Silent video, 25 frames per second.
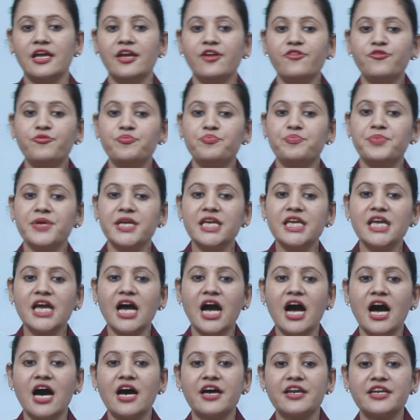If P,
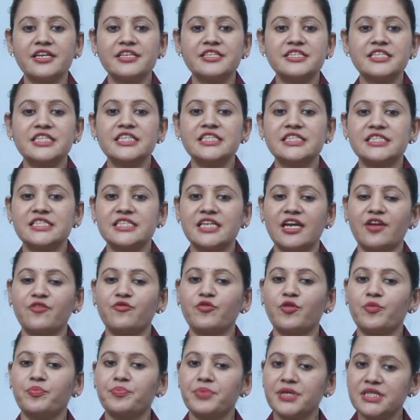R and T stand
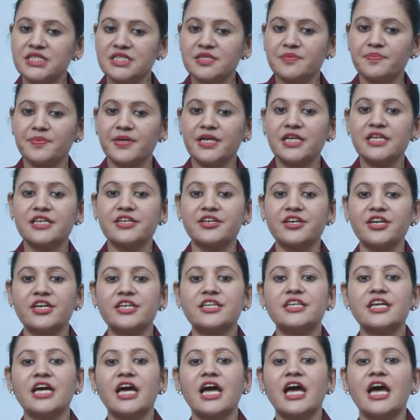for principal,
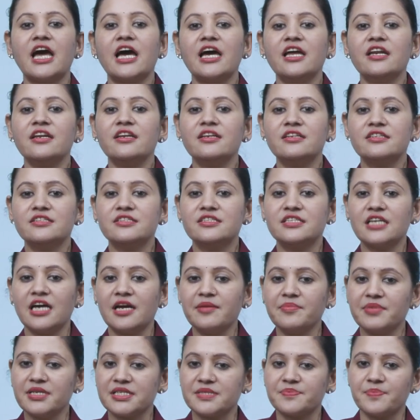rate and
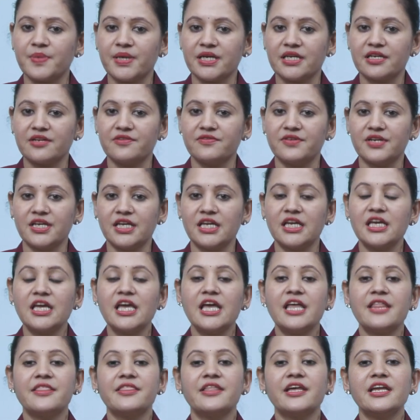time respectively,
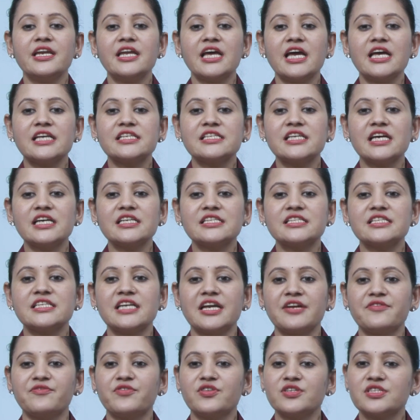then SI
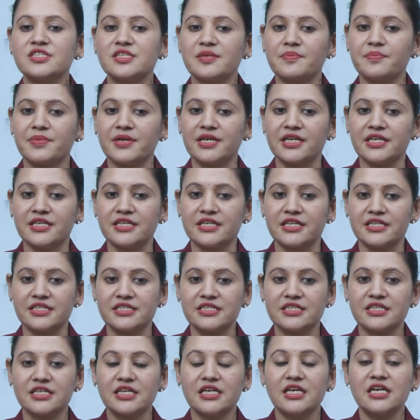stand for simple
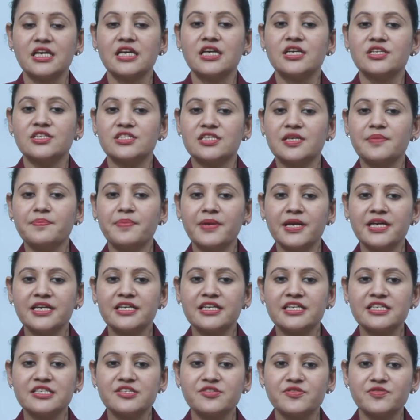interest. Simple
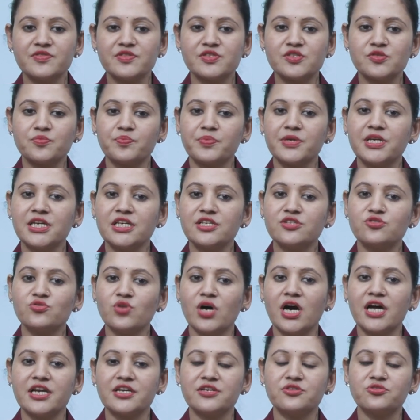interest equals to P into
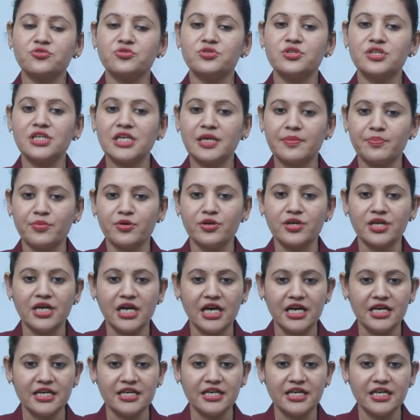R into T upon
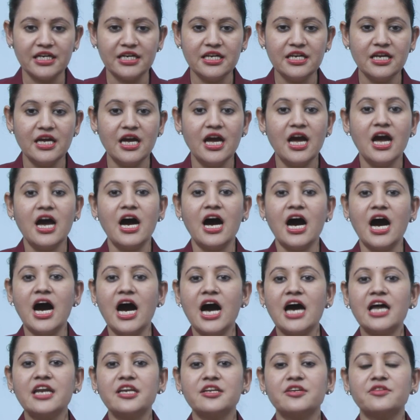100.
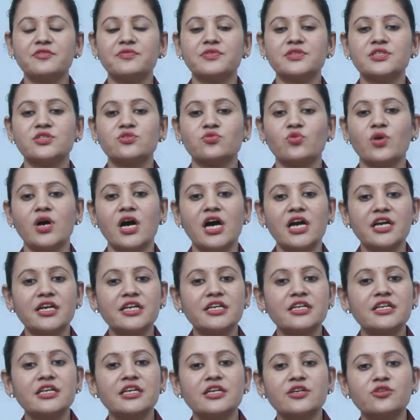R equals to
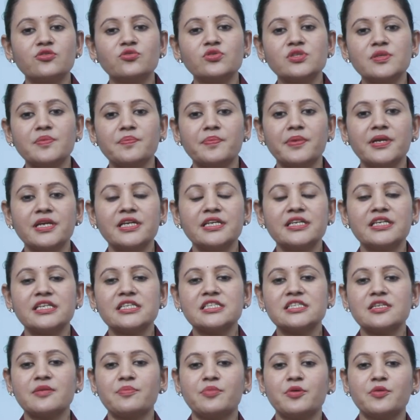100 into simple
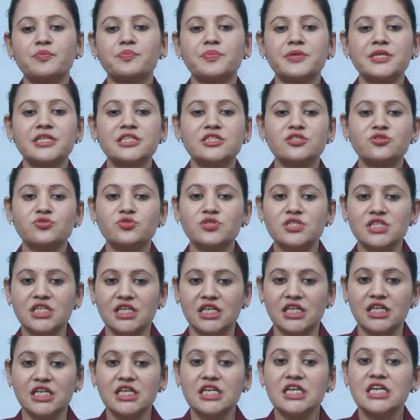interest upon P into
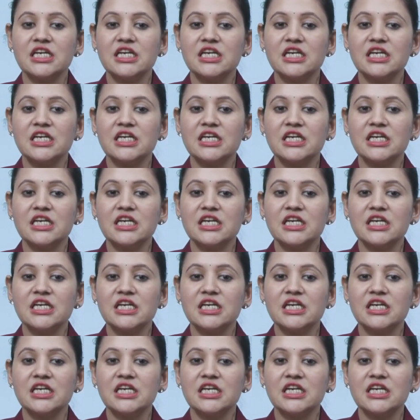T.